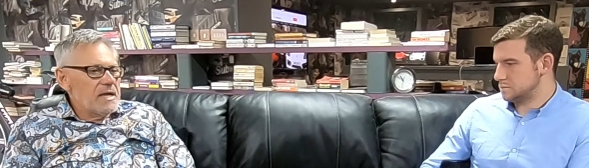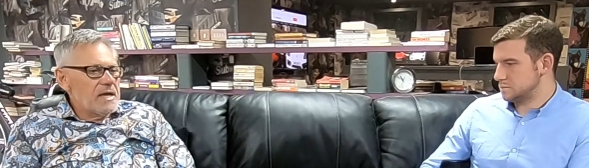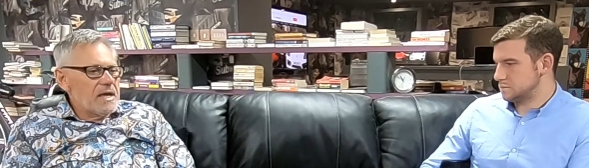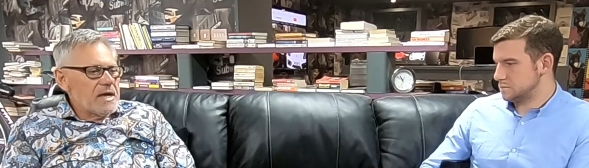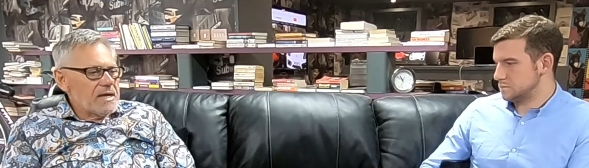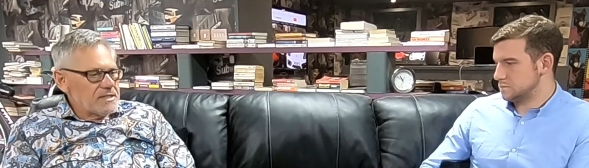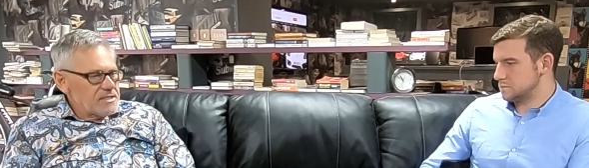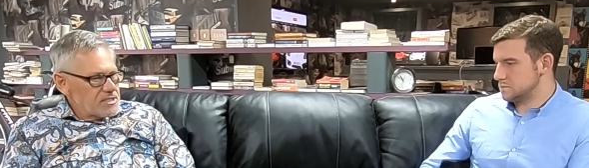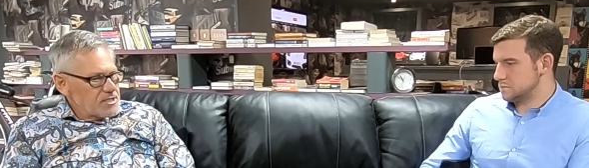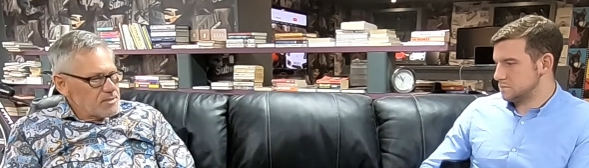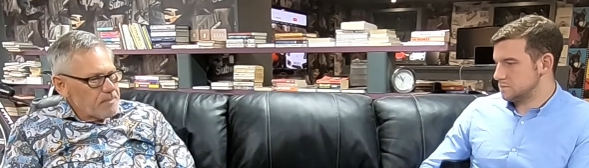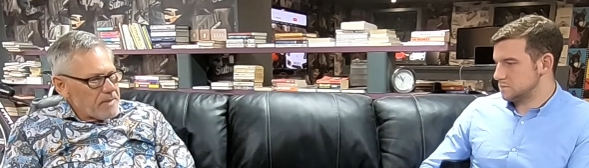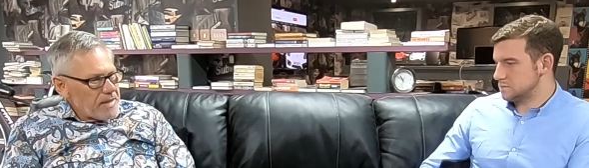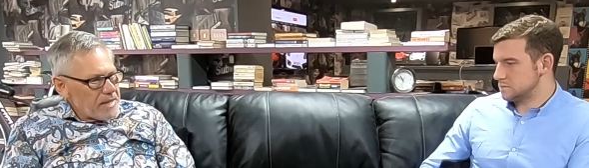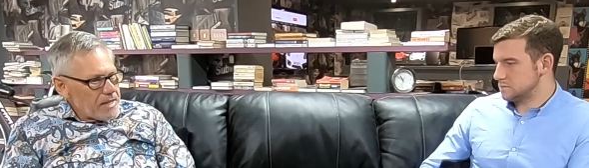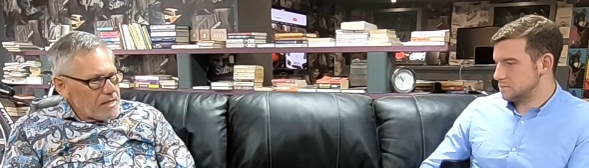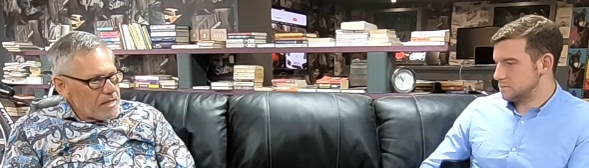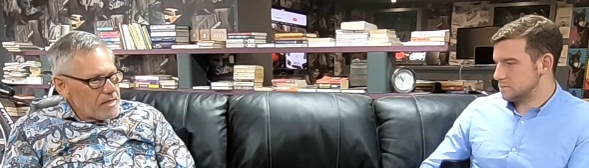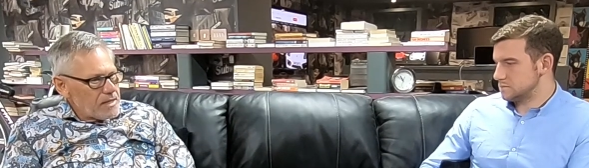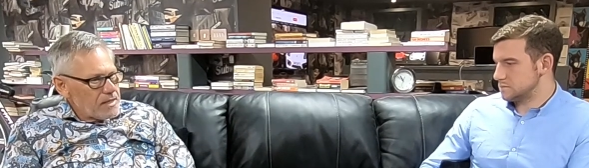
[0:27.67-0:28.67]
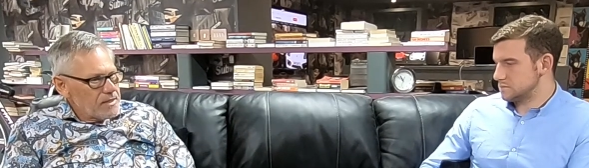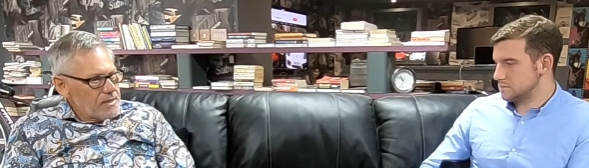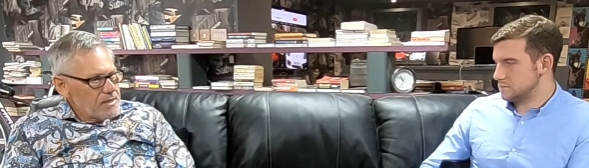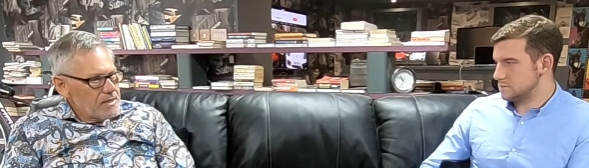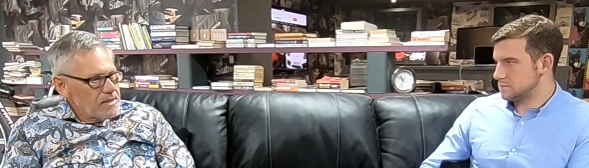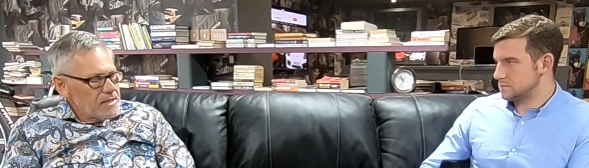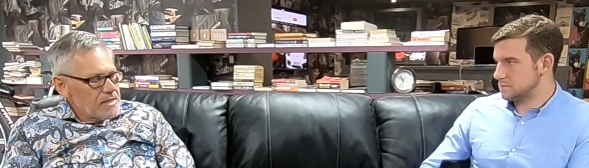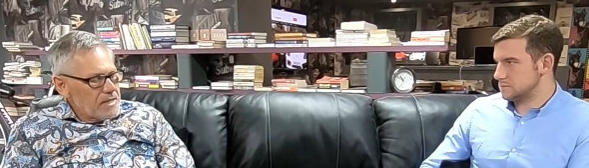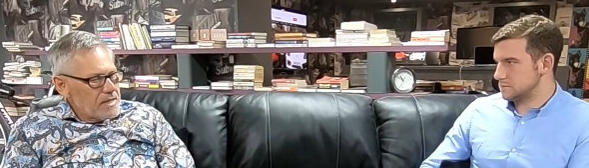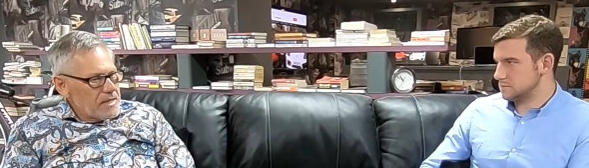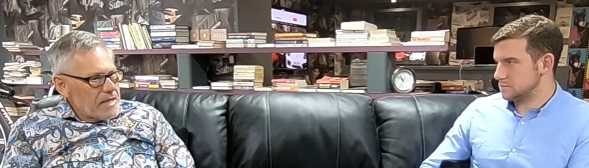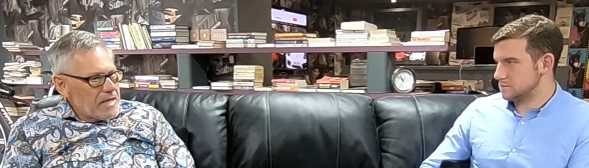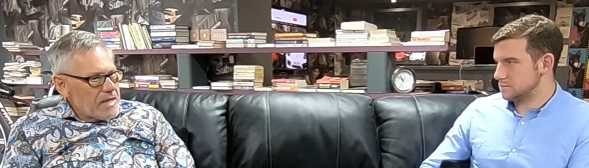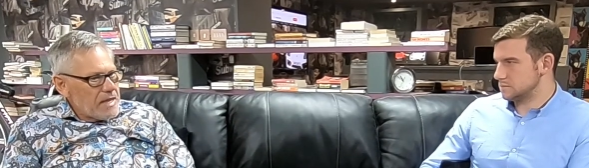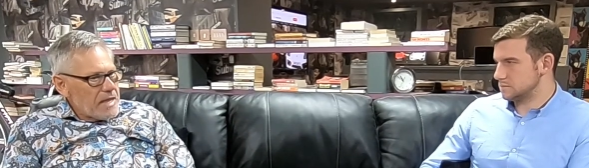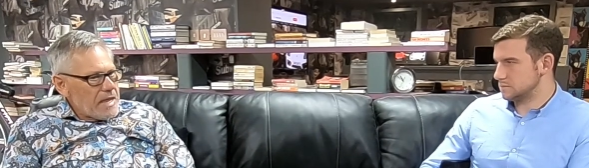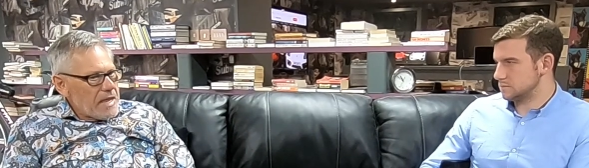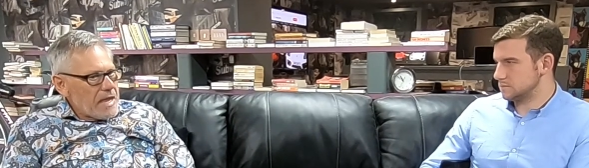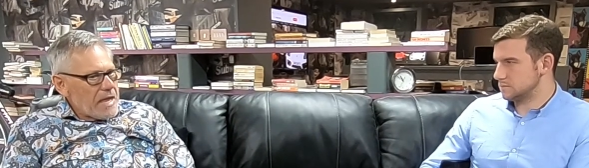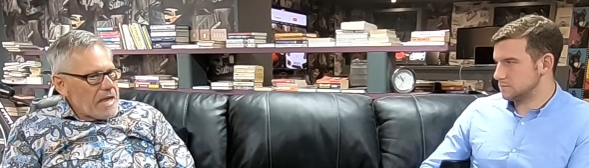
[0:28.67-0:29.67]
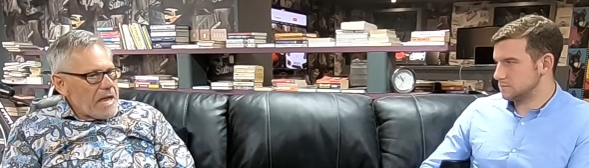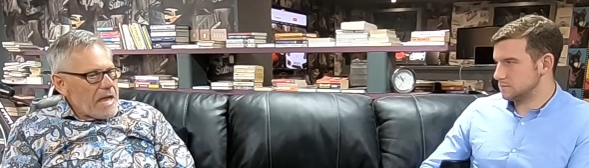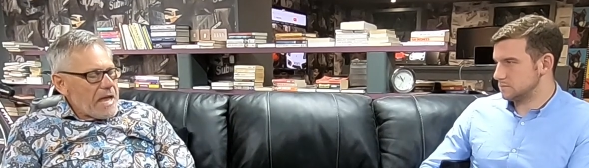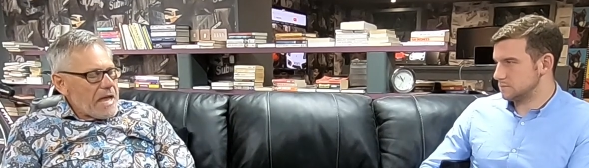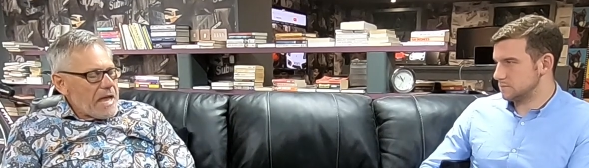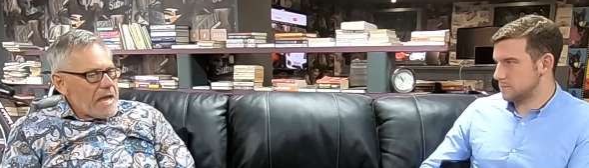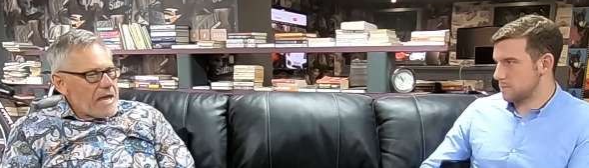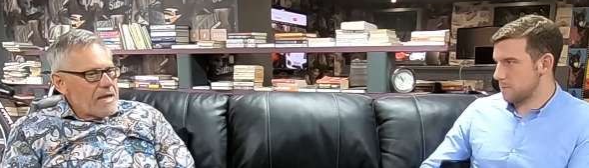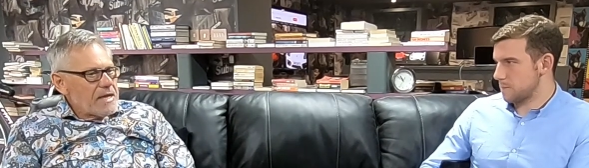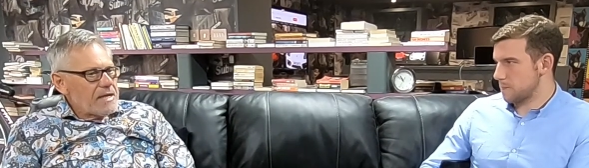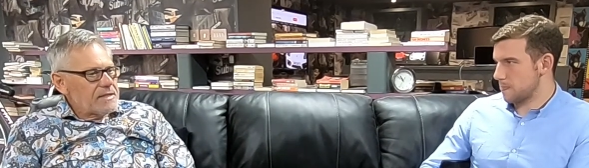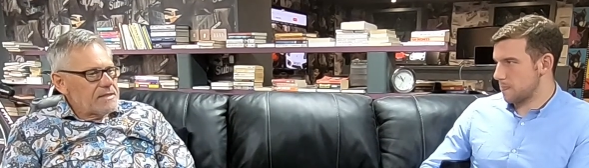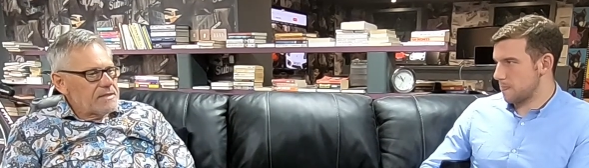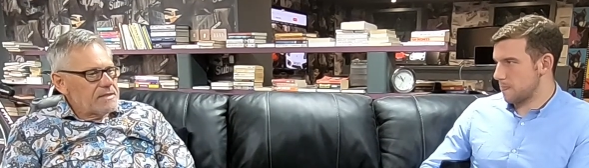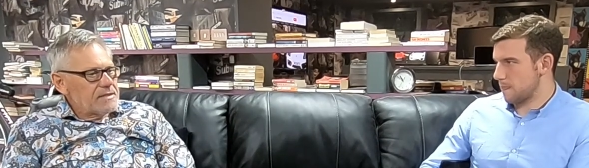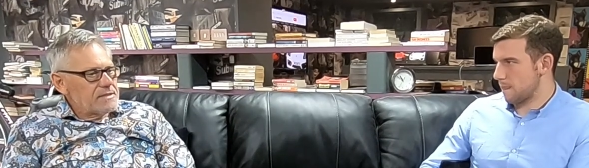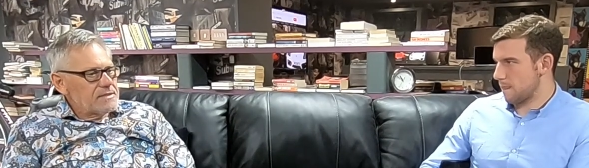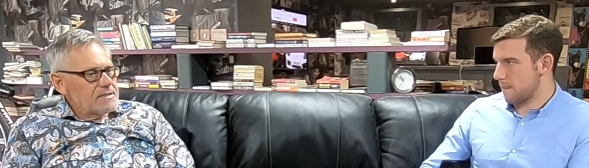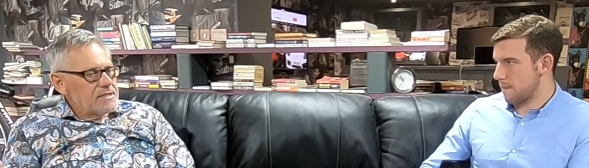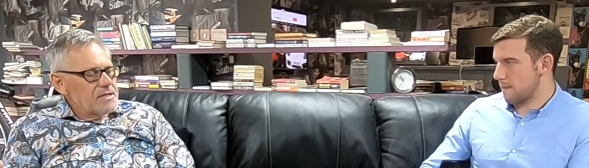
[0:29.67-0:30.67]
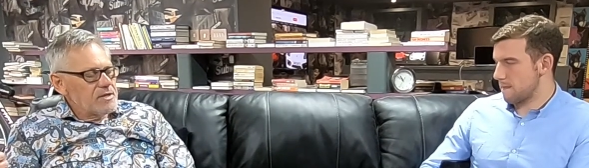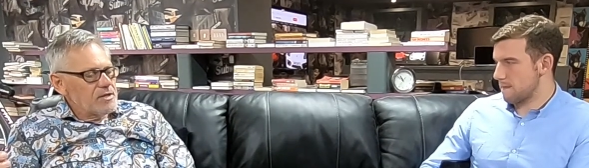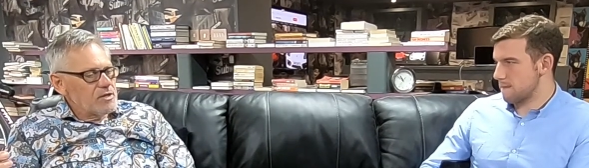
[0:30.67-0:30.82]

Speaker 1: and spell and